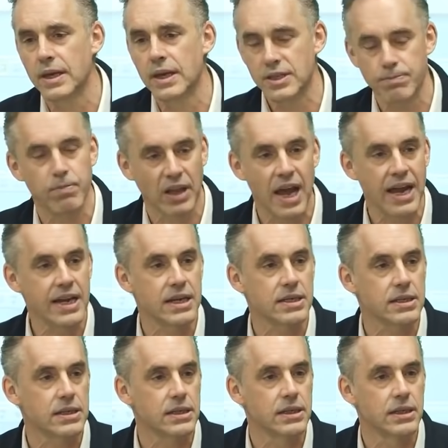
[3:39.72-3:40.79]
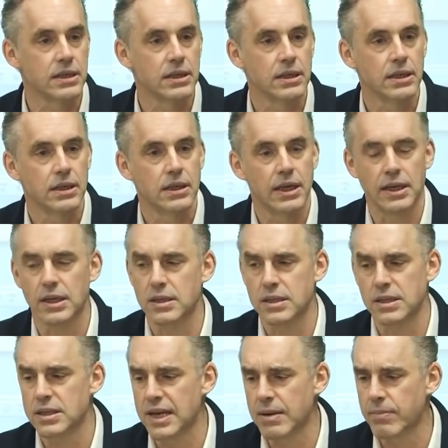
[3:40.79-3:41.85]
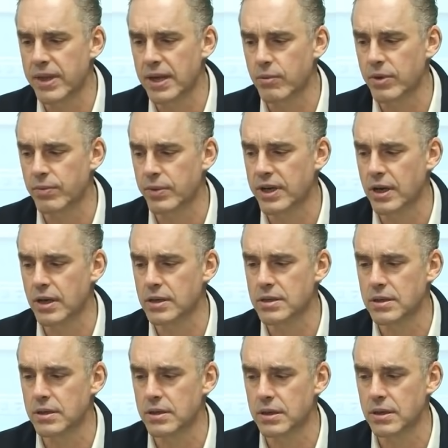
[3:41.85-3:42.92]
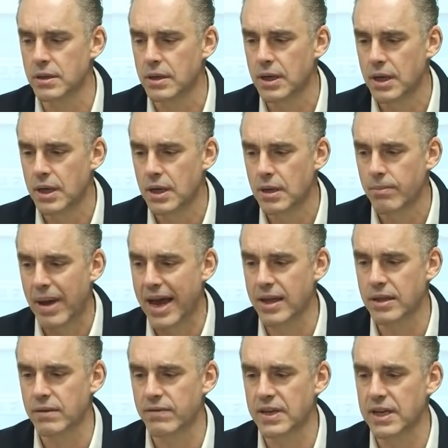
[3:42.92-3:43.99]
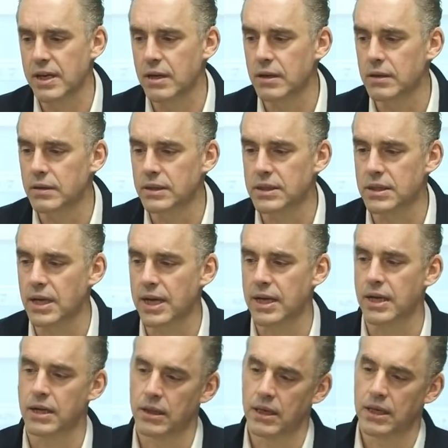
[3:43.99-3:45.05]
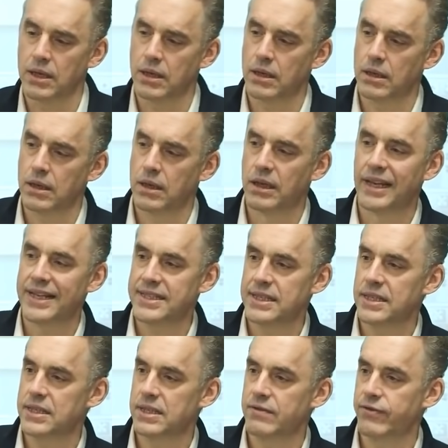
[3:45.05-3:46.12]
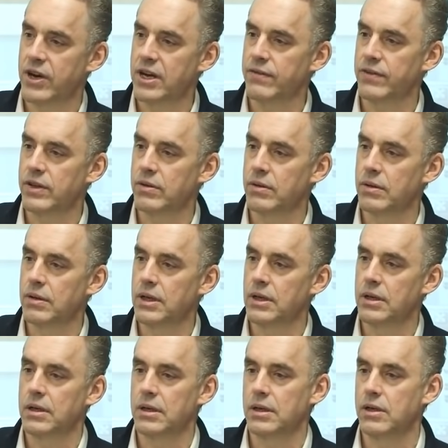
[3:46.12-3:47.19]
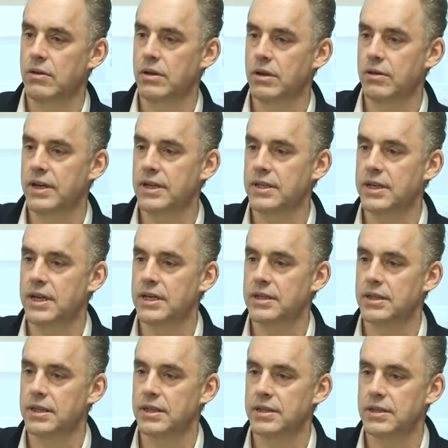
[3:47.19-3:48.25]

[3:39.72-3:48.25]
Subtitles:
It's blindness. And it's the same thing with regards to the path of the hero. It's like it glistens in front of you and you can criticize it.